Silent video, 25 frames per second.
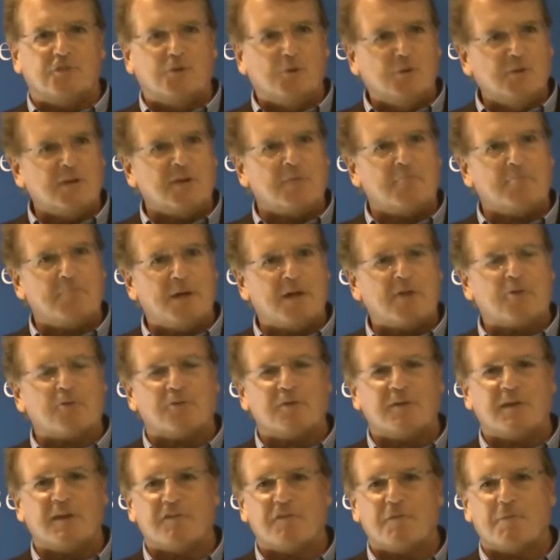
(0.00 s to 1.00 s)
doing it better
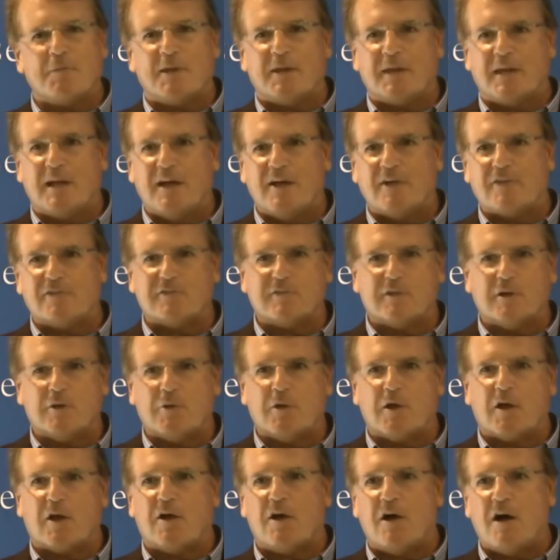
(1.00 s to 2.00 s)
than everybody else,
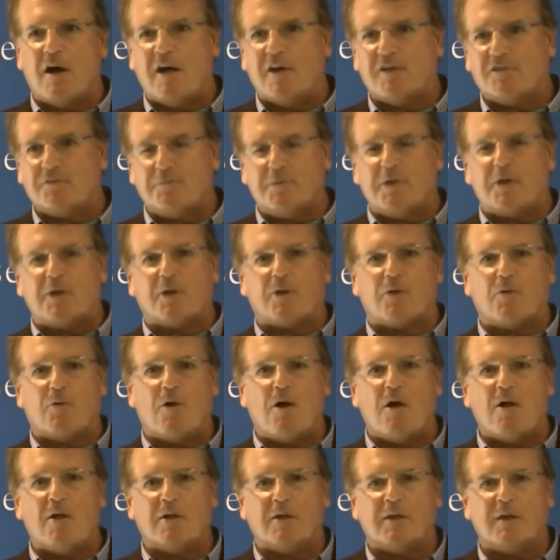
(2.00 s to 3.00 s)
lower cost, better
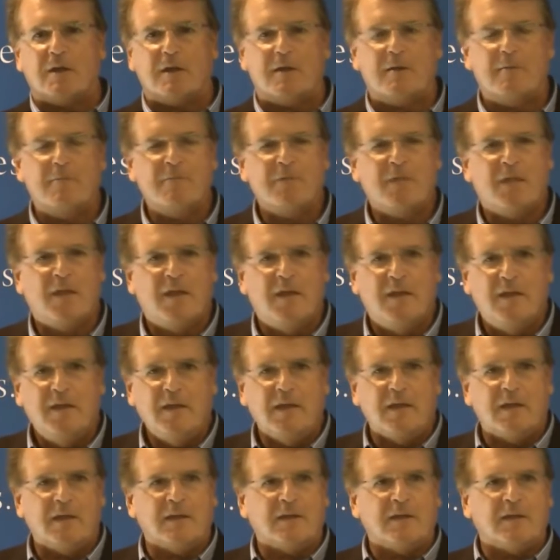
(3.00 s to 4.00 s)
quality.
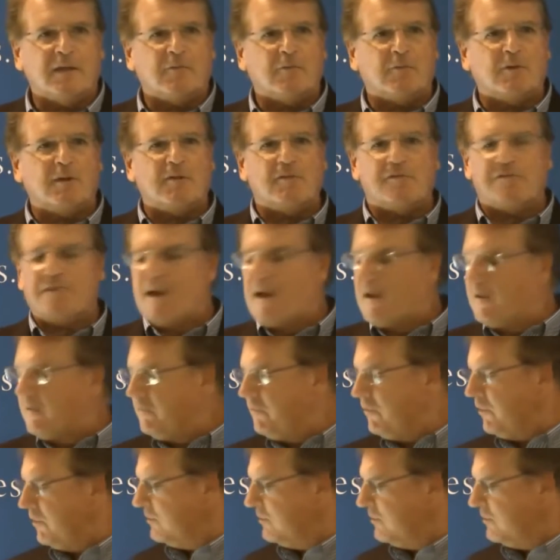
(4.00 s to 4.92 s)
And what he found, for